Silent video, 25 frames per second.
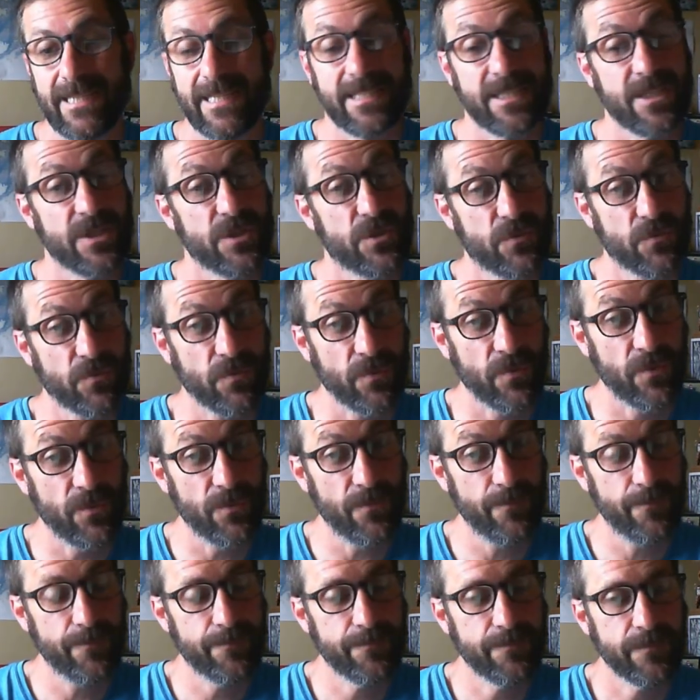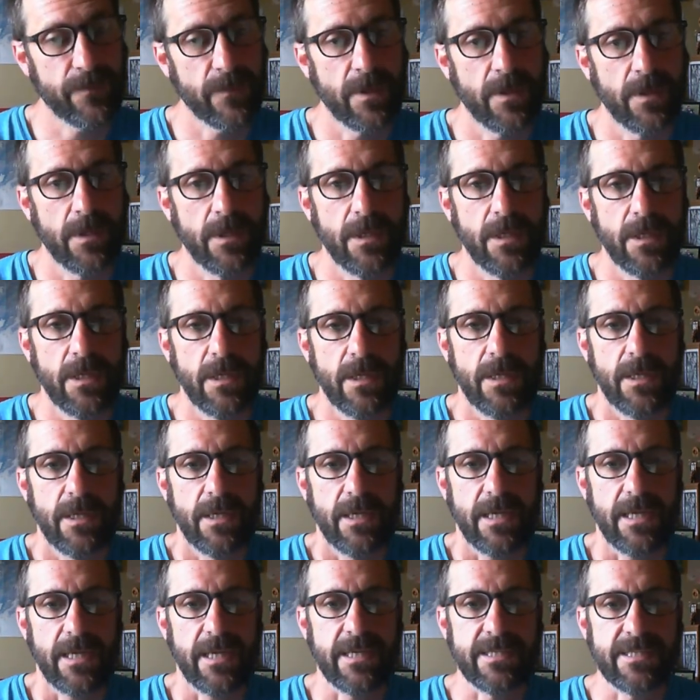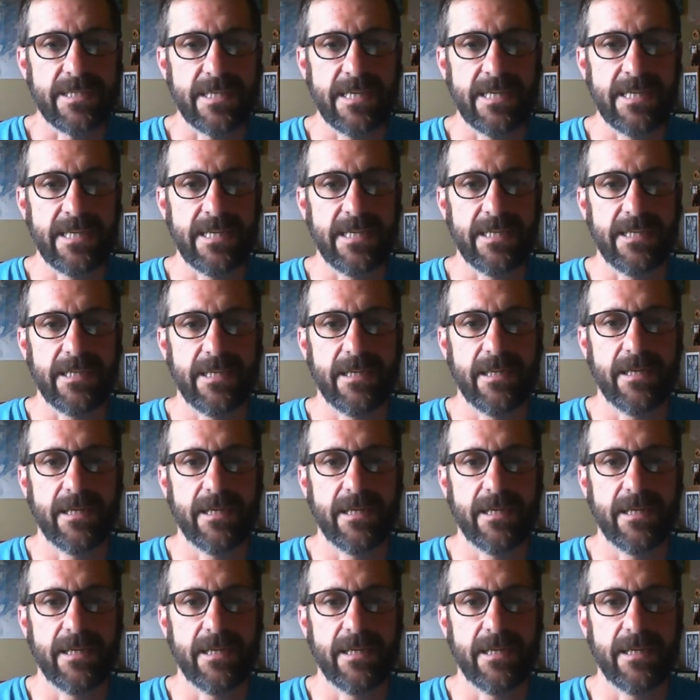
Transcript: Is it true? Is it